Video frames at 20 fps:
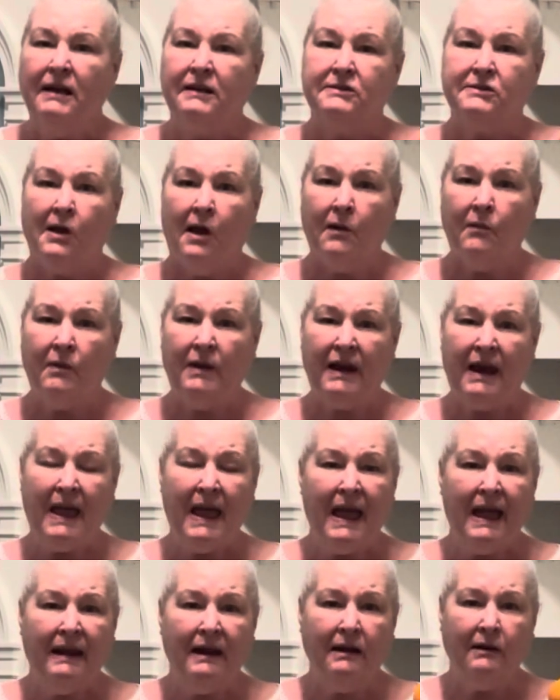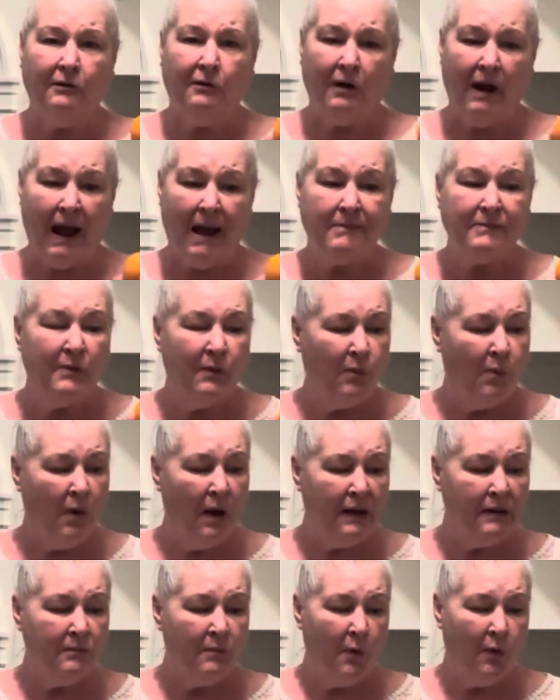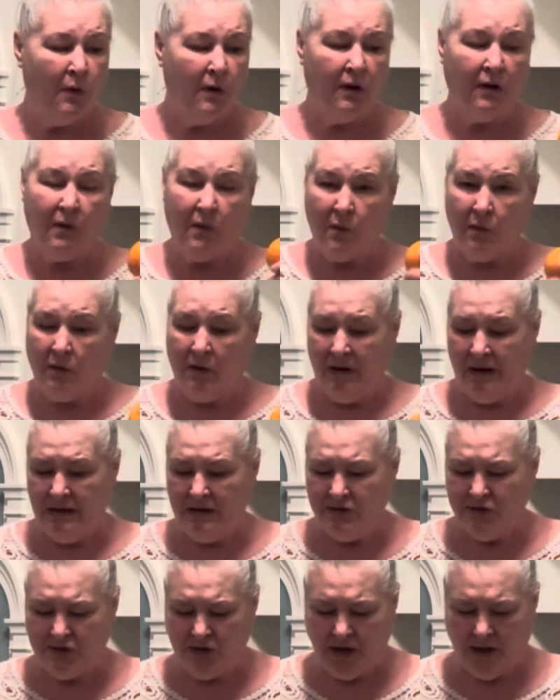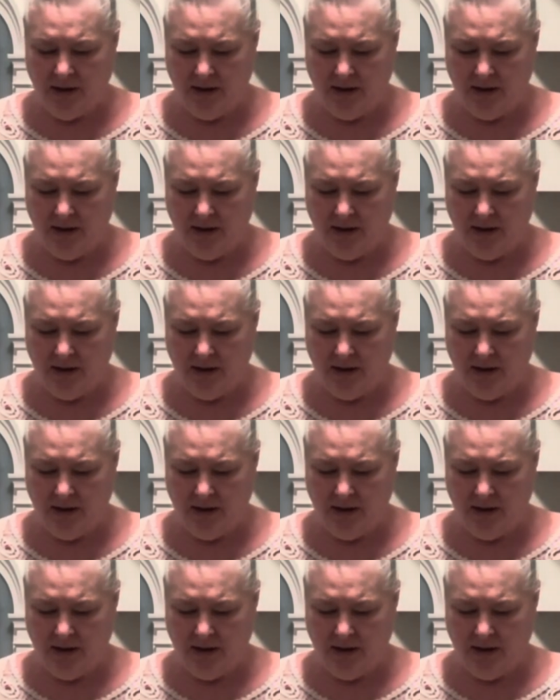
So I went ahead and grabbed one more orange